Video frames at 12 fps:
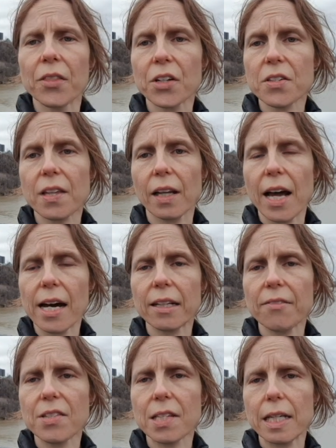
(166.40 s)
There's the lack
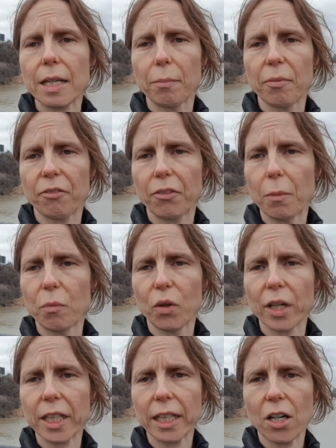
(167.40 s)
of sleep from
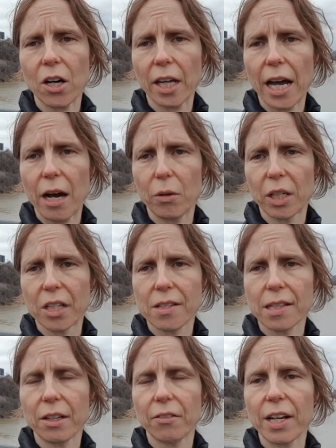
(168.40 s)
working all
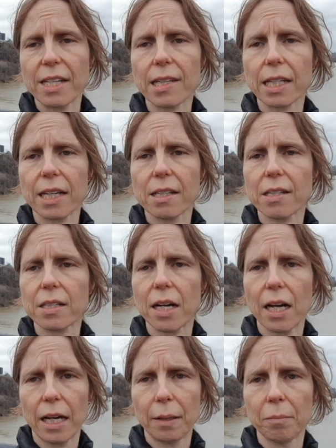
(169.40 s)
hours in a race against
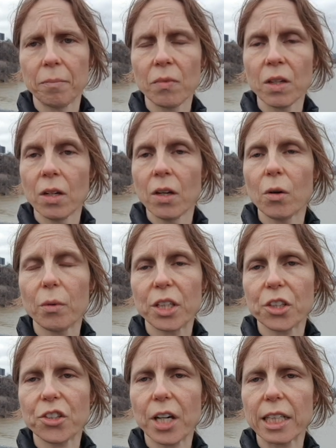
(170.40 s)
time when
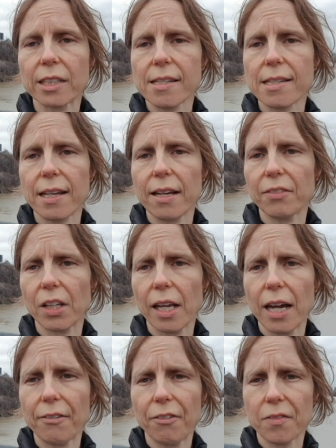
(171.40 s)
you're trying to save the
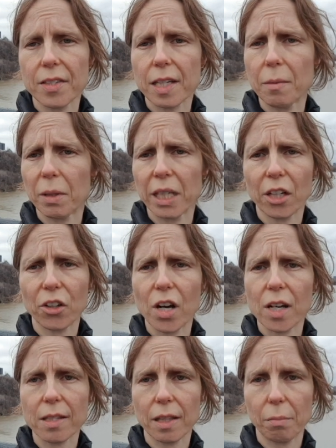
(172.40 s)
life of somebody
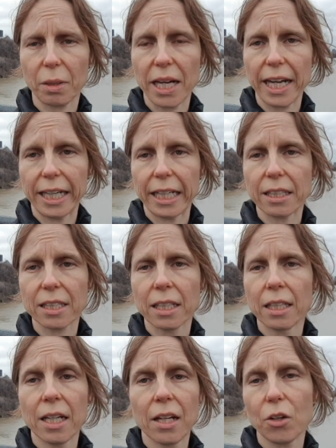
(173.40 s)
across the planet
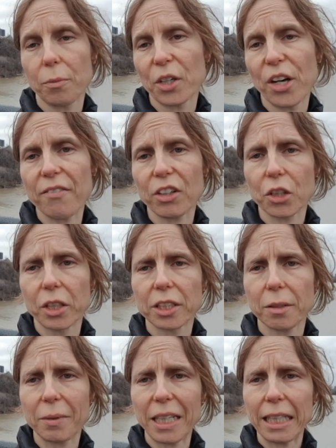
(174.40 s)
whom you're never going
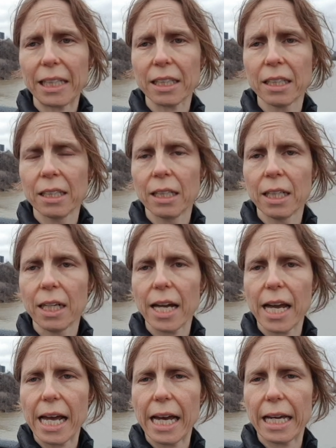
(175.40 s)
to meet,
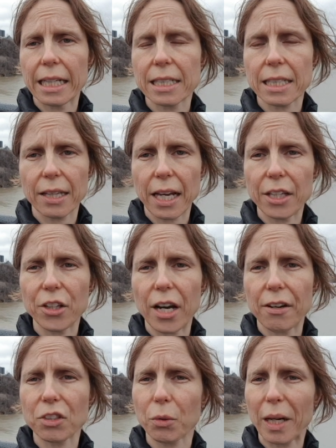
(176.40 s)
and then you
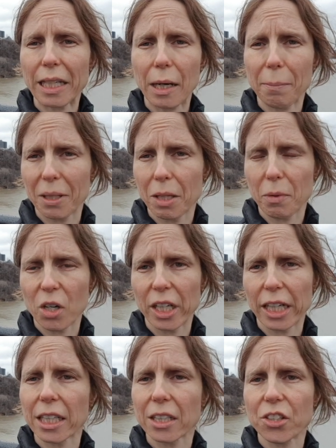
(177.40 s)
have to wake up in the
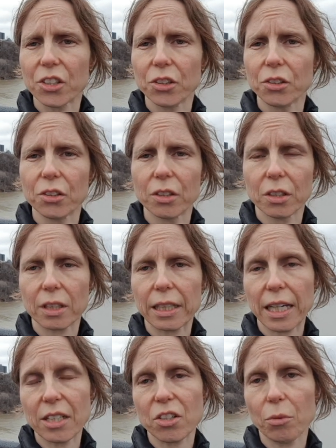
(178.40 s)
morning to
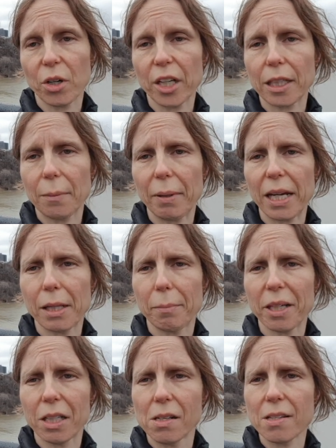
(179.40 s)
get to work and pay the
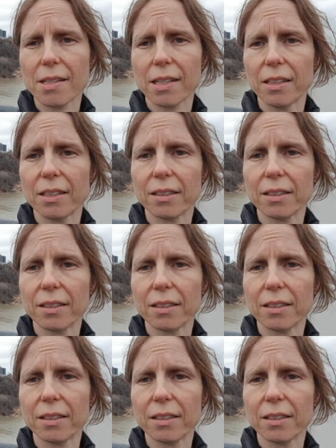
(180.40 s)
bills.